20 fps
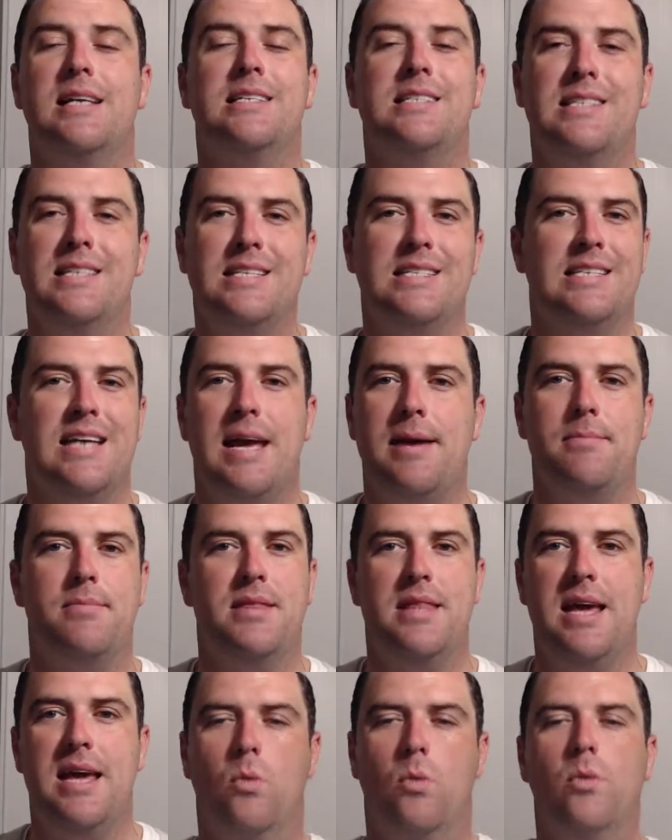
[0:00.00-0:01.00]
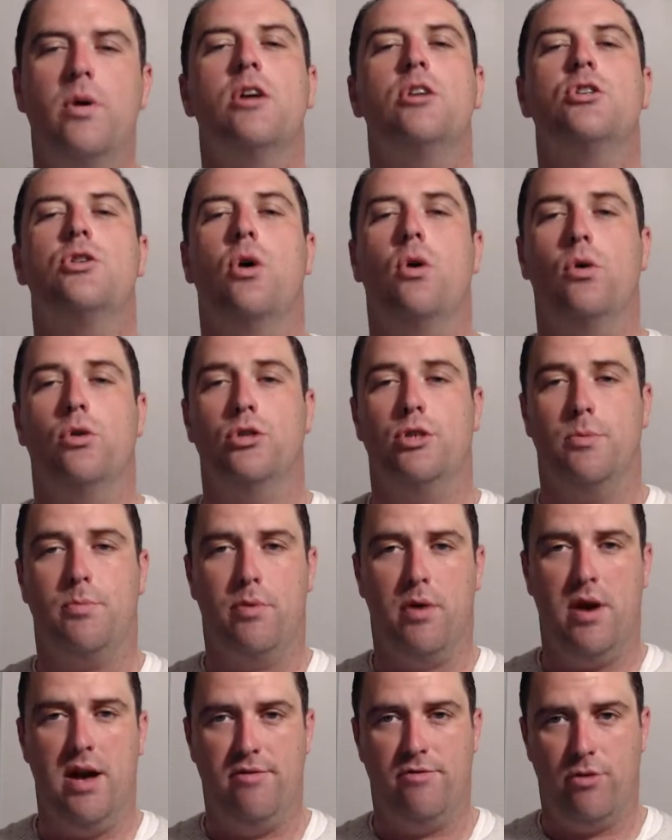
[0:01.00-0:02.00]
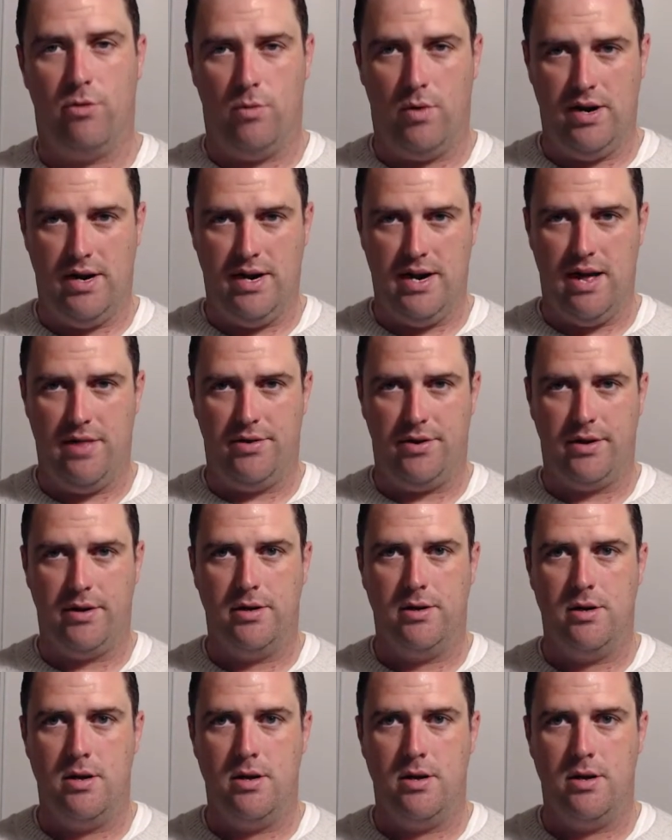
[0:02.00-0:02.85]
It's the same We are told to pray for one another.